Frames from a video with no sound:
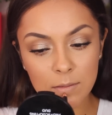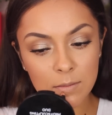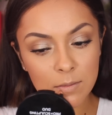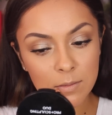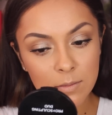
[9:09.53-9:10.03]

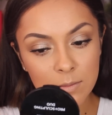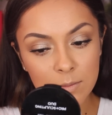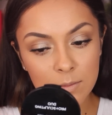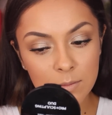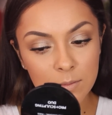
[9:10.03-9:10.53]
to
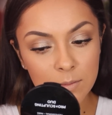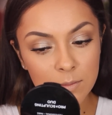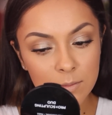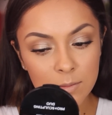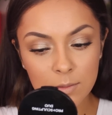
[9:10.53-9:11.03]
lightly
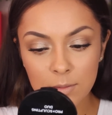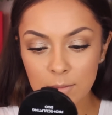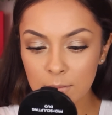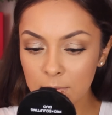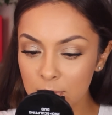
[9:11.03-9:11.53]
line my
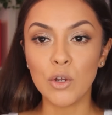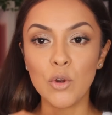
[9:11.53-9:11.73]
lips.